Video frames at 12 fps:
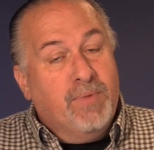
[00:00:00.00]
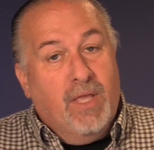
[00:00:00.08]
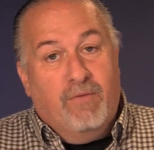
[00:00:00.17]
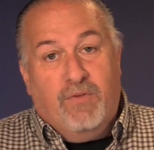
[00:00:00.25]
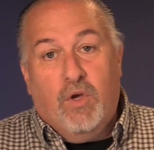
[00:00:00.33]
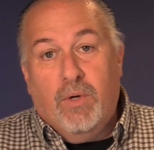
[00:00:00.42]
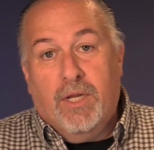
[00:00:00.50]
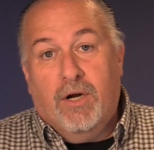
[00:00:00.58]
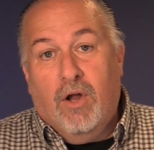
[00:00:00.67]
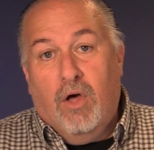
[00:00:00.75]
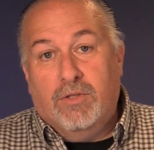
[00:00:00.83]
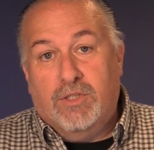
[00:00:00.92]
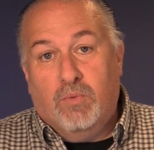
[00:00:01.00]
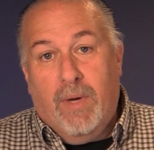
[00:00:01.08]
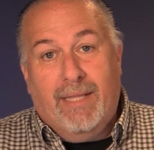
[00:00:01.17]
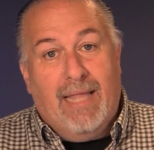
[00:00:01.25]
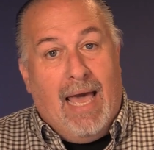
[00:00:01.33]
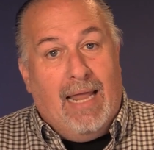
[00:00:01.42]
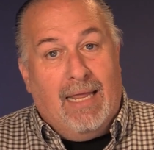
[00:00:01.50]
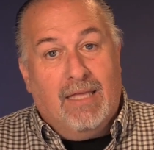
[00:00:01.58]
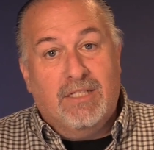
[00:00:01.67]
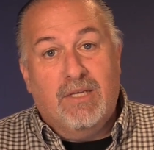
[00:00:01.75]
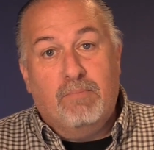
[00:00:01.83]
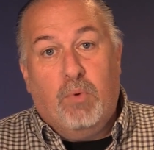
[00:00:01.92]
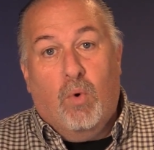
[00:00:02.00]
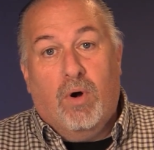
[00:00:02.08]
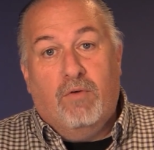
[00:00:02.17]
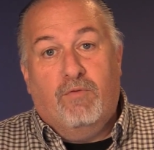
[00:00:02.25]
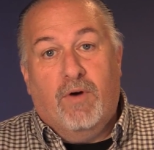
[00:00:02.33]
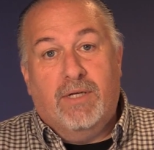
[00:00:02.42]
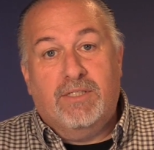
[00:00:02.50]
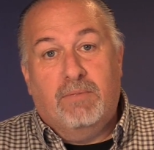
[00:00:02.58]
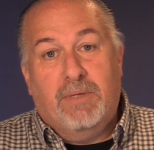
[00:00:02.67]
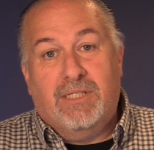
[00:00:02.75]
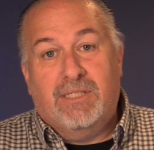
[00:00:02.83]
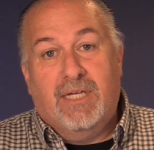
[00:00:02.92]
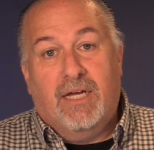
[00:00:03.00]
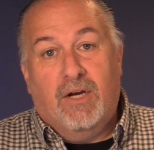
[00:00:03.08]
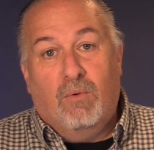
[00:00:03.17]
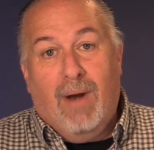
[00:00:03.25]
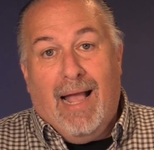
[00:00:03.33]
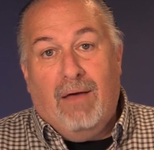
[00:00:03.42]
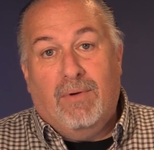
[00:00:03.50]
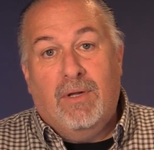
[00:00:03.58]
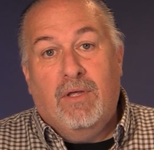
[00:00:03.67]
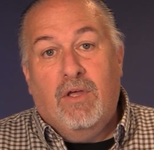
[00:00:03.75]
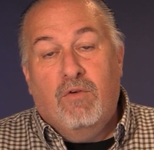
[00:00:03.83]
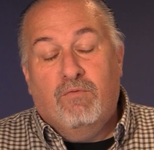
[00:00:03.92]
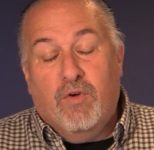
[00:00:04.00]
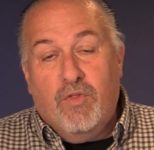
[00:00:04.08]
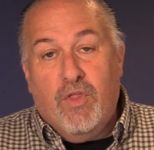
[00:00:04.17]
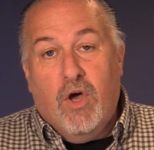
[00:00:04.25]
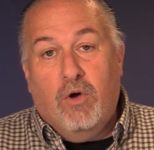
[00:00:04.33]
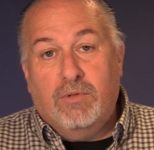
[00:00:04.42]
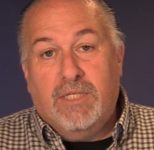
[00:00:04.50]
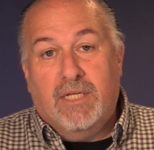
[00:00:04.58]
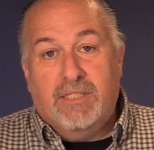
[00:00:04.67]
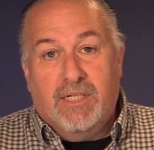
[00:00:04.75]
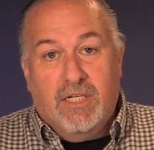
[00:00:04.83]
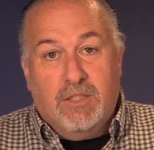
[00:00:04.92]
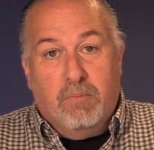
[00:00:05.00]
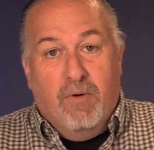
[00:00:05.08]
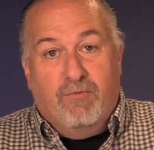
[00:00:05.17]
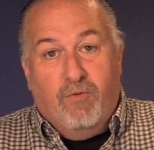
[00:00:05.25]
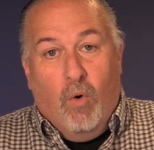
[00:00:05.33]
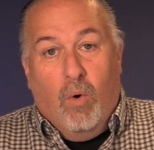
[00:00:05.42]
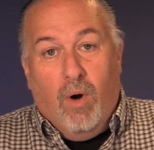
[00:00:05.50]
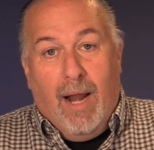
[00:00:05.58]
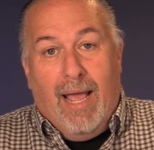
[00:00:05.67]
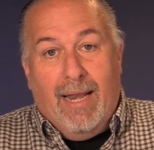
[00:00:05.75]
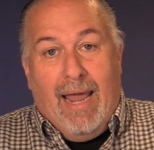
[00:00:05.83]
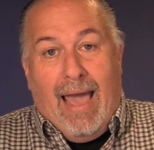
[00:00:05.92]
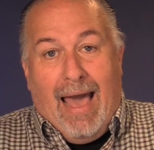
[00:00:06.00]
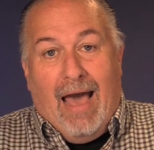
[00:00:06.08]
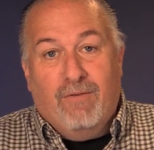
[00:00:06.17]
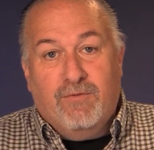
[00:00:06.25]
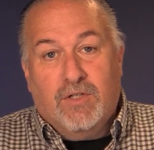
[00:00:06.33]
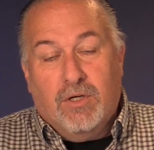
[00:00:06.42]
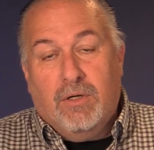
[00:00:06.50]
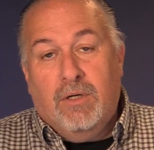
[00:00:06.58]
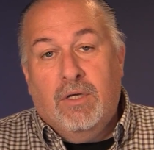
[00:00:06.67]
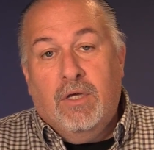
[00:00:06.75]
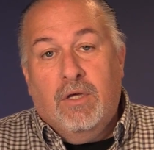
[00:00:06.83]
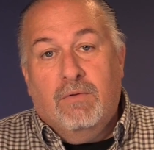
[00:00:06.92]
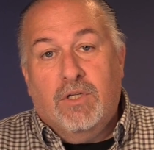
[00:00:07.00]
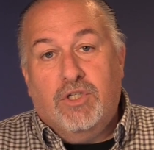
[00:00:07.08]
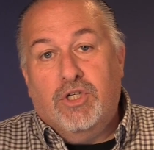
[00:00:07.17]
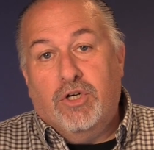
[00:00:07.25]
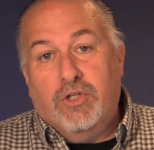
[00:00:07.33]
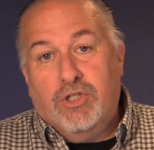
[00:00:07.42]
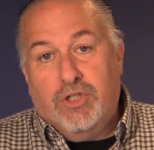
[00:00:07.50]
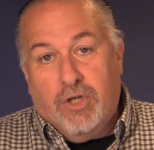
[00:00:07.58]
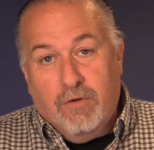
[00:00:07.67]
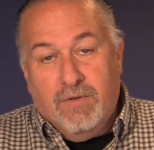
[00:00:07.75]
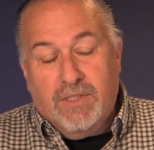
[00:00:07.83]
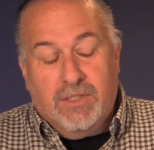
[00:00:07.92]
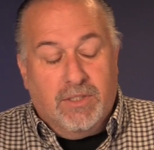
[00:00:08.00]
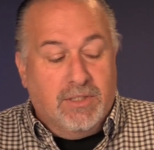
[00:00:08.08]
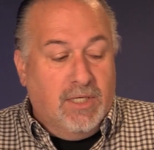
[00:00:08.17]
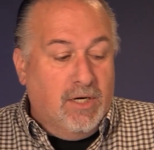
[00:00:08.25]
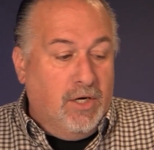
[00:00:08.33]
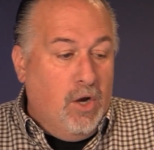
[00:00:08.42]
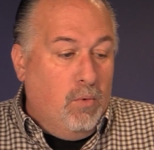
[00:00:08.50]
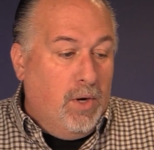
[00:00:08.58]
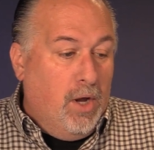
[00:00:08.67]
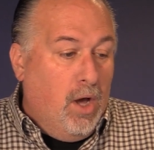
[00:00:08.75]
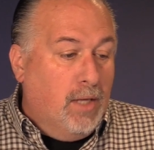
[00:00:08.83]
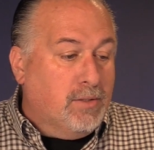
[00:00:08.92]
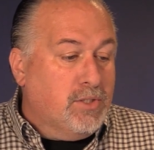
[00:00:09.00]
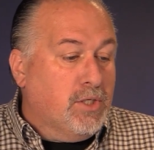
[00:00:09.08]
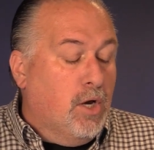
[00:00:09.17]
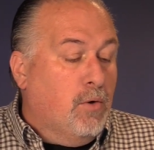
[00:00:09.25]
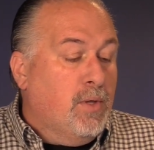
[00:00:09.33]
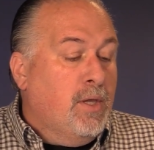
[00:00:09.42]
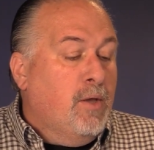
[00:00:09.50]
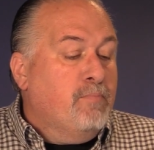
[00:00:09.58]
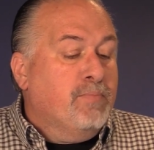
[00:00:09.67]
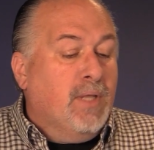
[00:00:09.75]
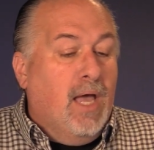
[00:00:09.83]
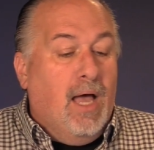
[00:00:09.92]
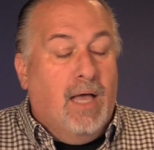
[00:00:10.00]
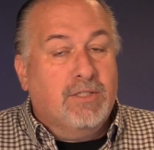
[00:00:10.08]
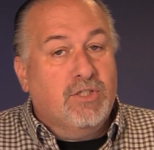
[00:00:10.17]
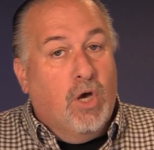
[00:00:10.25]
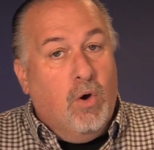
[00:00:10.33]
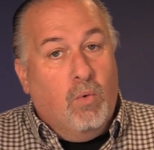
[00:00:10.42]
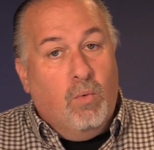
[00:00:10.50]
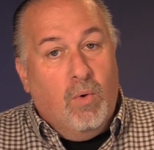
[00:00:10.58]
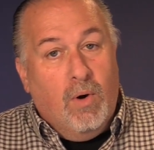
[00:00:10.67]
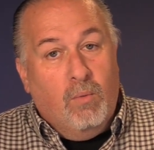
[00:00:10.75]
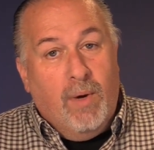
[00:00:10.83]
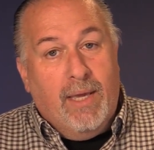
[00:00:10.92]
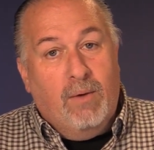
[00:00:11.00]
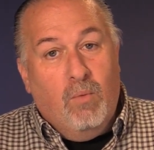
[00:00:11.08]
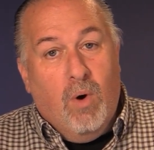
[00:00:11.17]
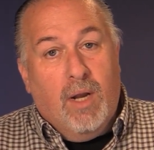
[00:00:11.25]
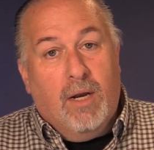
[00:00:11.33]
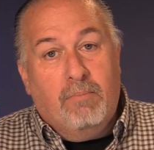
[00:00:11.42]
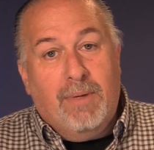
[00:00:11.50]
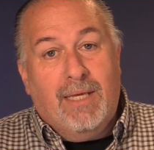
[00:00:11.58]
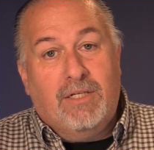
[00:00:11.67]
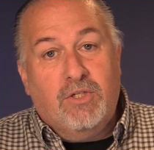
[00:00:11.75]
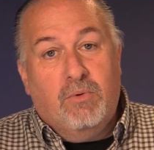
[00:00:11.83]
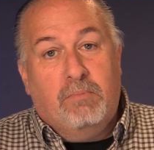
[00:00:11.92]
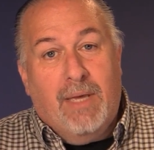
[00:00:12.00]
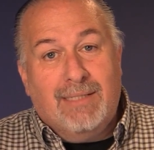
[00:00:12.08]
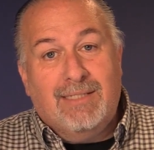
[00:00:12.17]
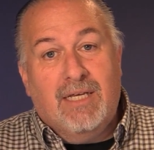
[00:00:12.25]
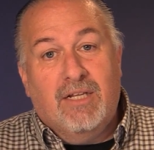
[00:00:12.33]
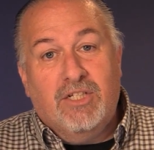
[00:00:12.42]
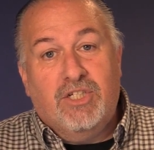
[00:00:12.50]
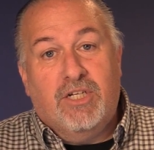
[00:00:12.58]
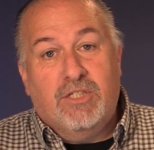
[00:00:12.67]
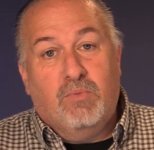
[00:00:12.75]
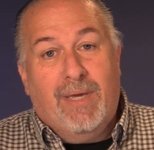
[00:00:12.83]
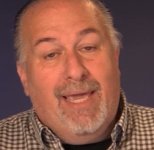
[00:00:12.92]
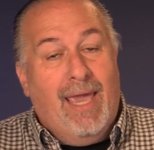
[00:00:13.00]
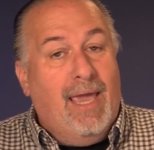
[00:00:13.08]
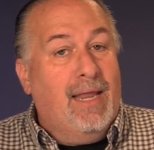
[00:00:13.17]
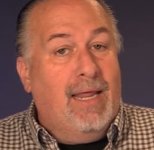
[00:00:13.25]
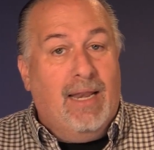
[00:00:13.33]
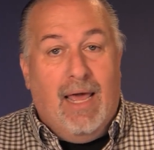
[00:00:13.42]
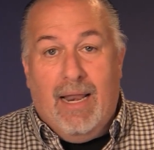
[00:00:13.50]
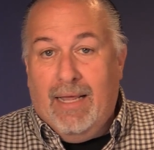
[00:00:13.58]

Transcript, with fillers: If you can at all swing that, it's important for us to be sticking around for those incidents before and after the church services that are going on. So uh, so we want to be do, as diligent as we can. And, and